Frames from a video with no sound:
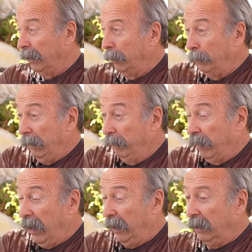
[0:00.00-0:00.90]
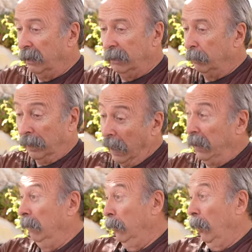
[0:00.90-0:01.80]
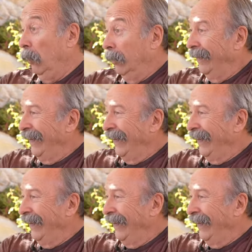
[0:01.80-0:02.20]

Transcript: and been yeah, fine, but I didn't know.